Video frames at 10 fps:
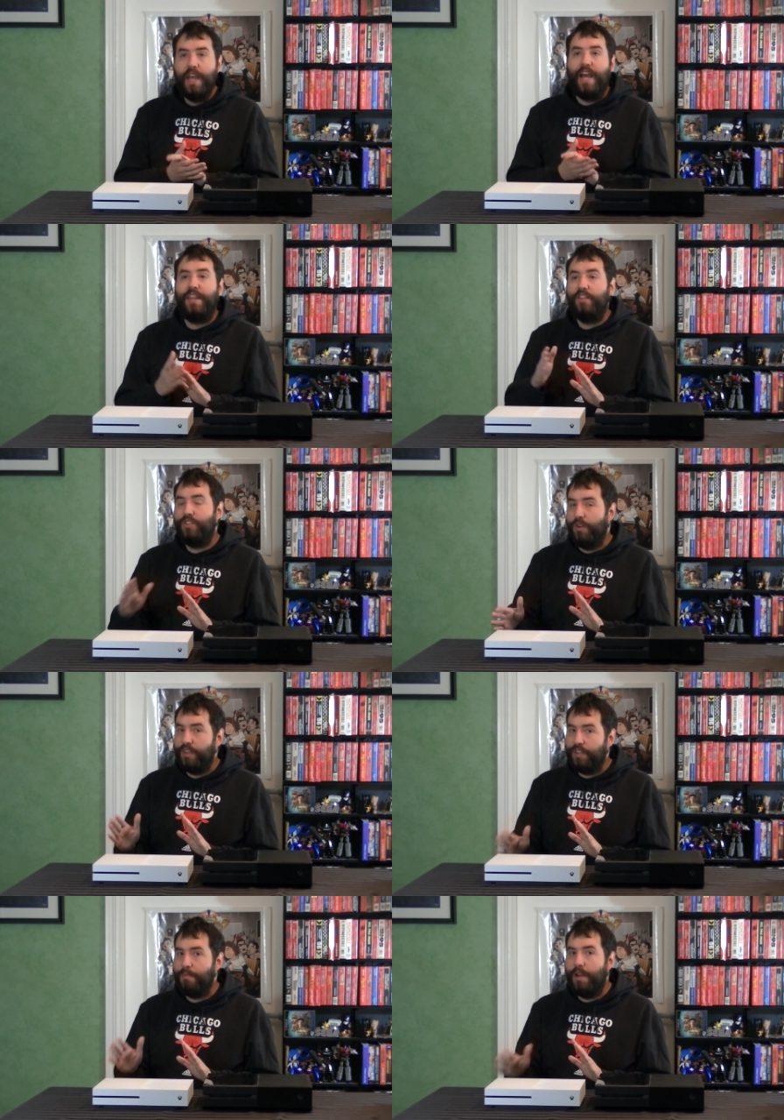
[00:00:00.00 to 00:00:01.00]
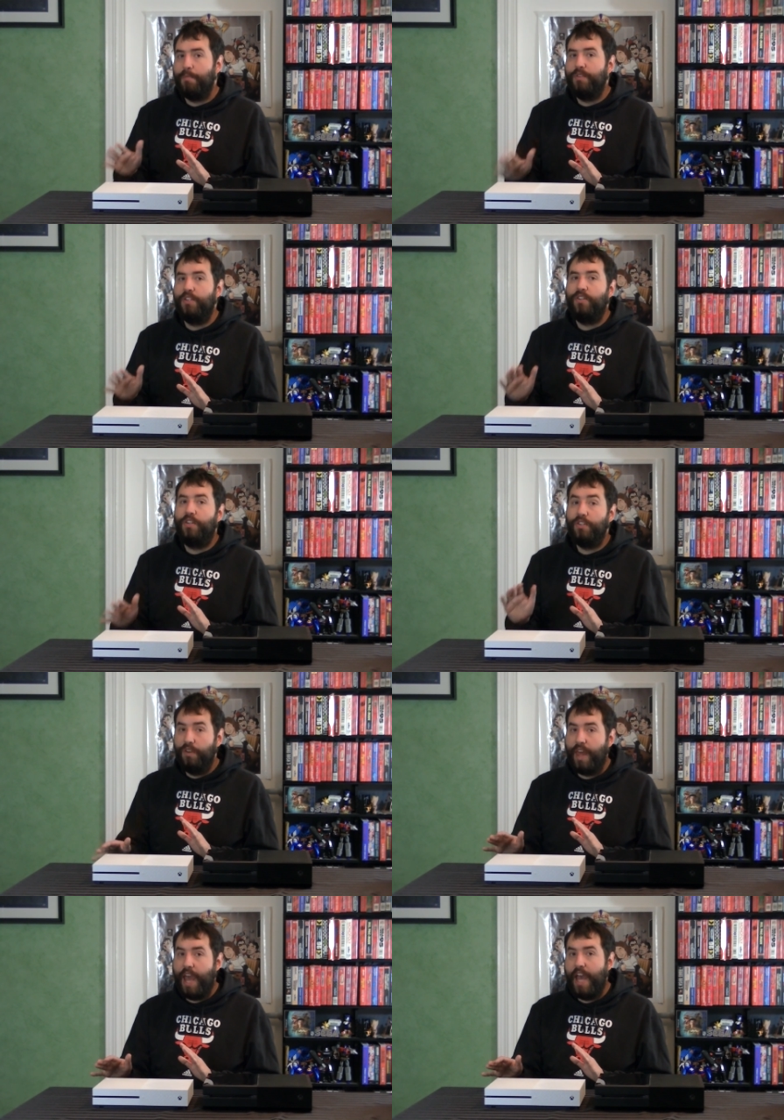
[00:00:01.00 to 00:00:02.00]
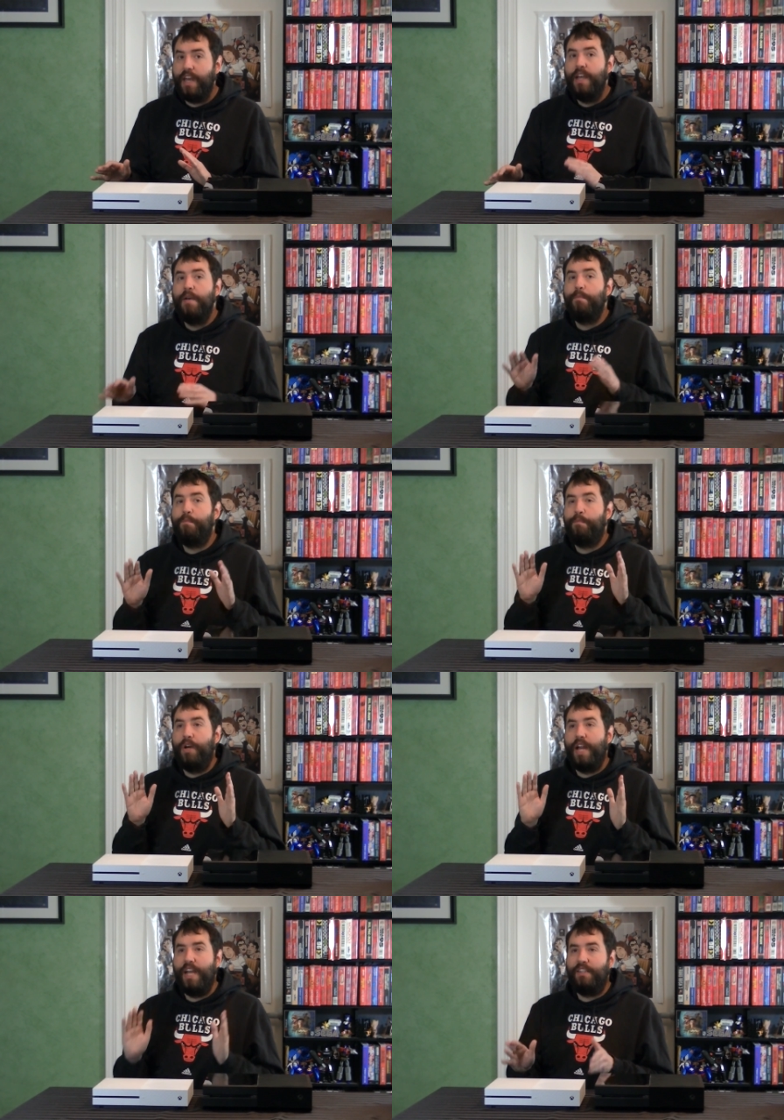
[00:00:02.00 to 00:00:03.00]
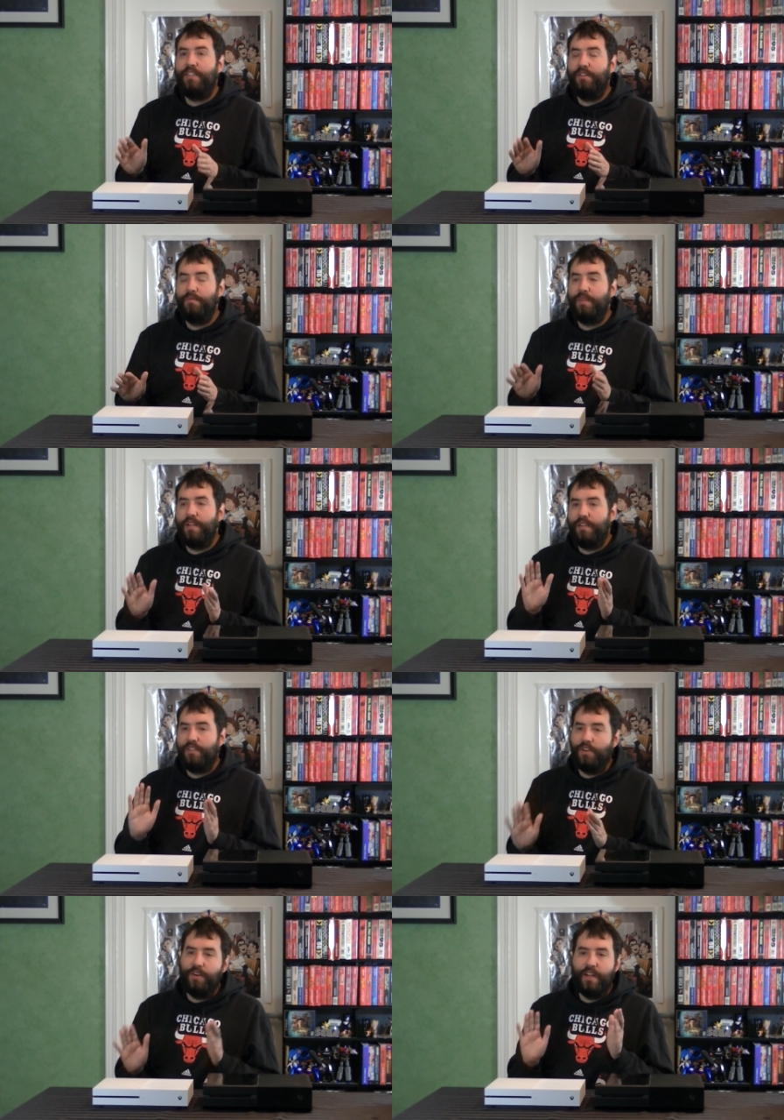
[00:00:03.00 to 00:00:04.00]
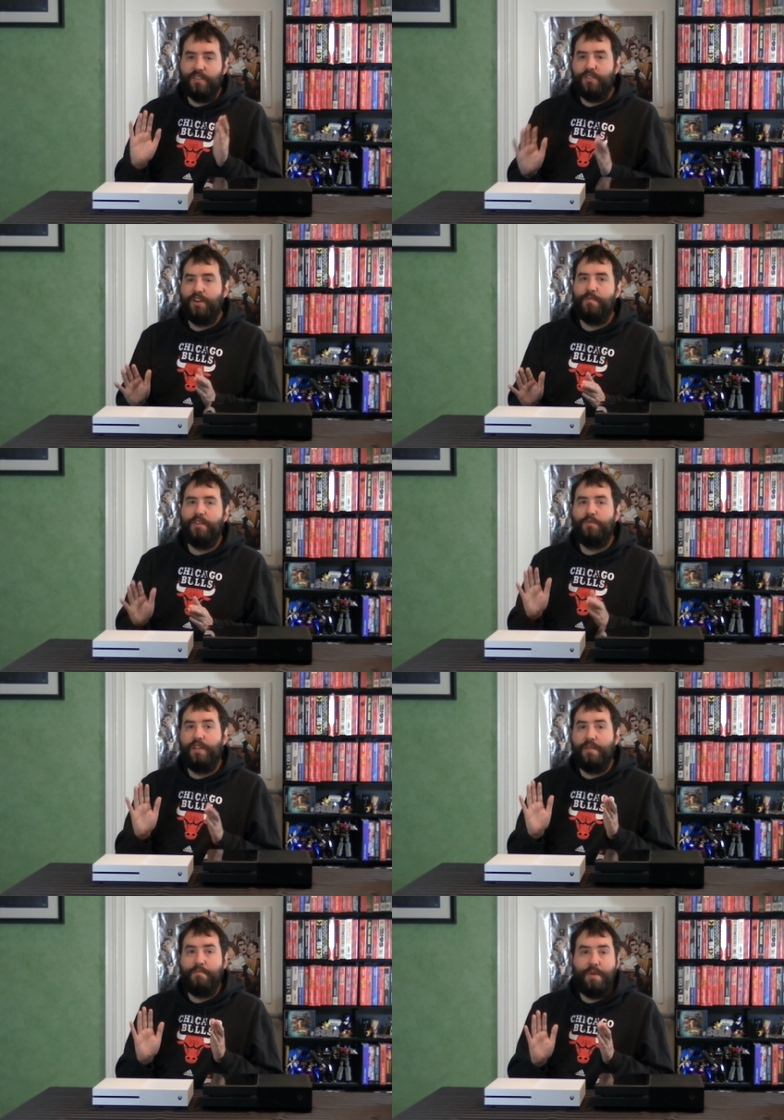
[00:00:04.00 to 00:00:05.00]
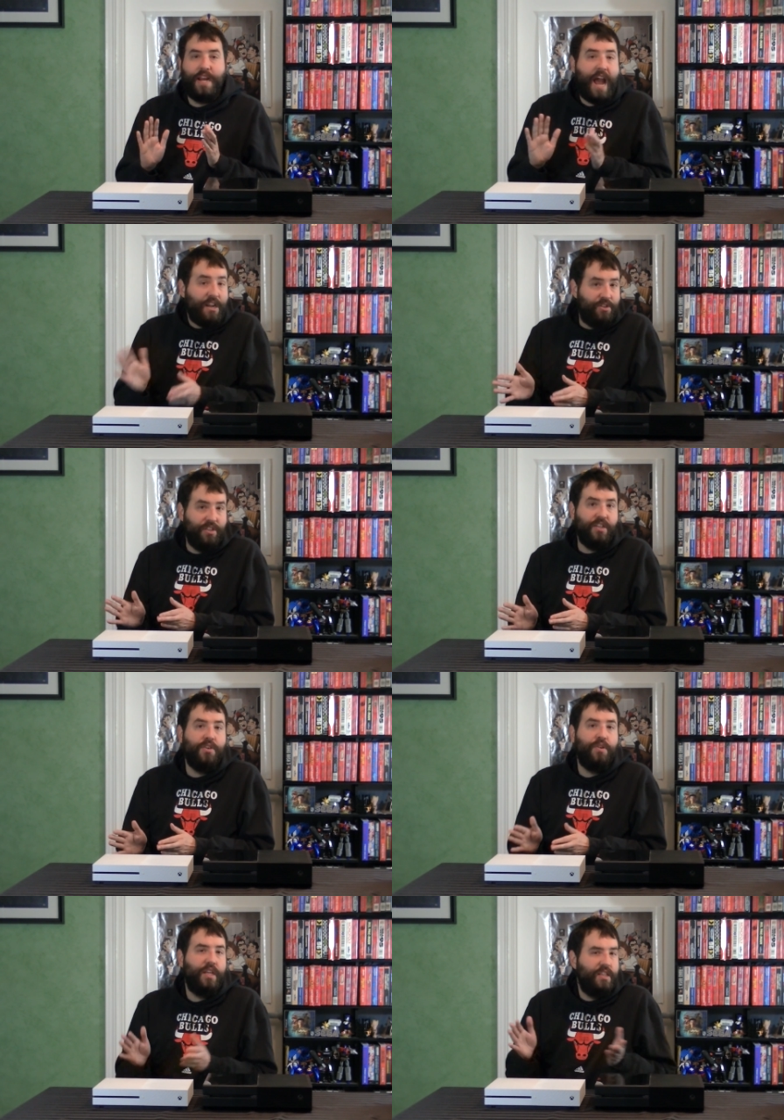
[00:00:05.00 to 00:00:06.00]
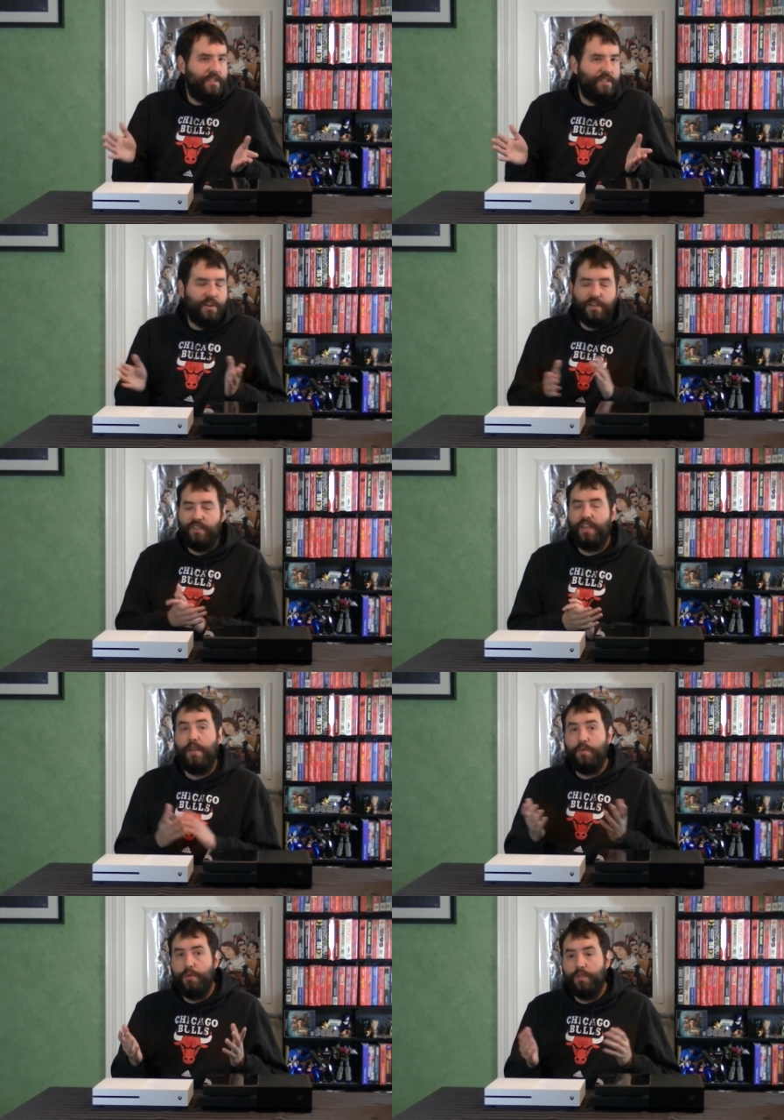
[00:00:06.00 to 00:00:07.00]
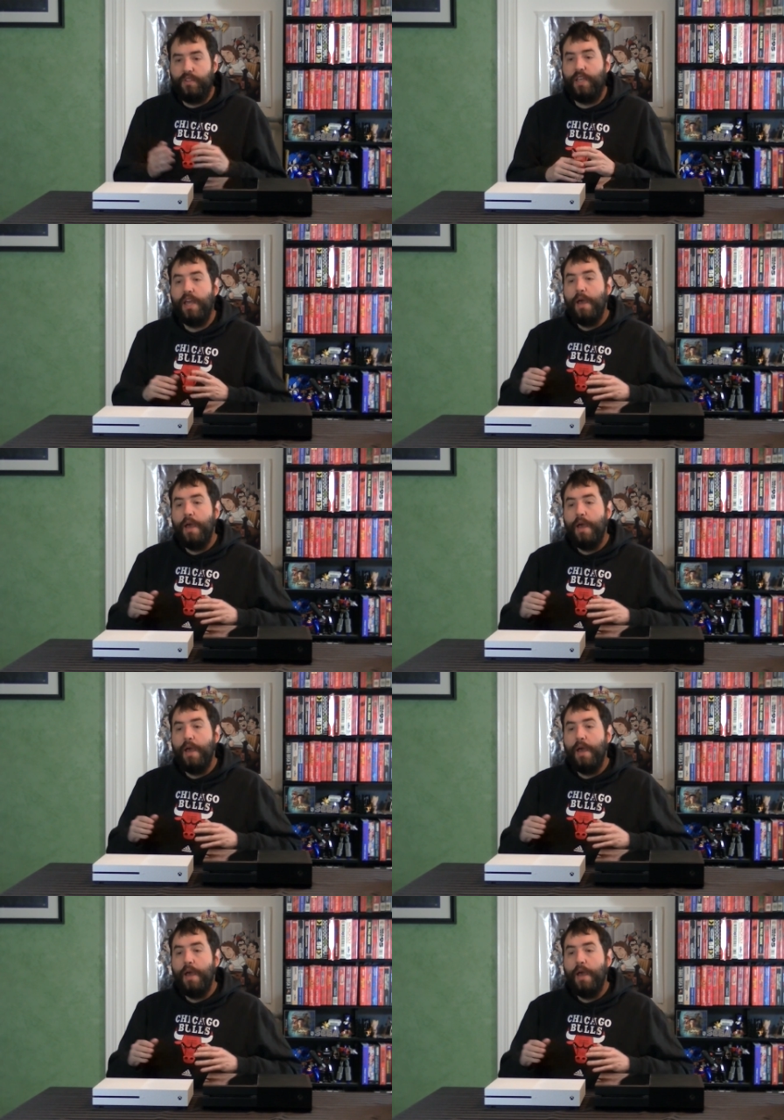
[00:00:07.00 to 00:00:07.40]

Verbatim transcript: I think Sony's in a better position to do that, but Sony doesn't strike me as one that might actually do it. It's hard to say, we will see.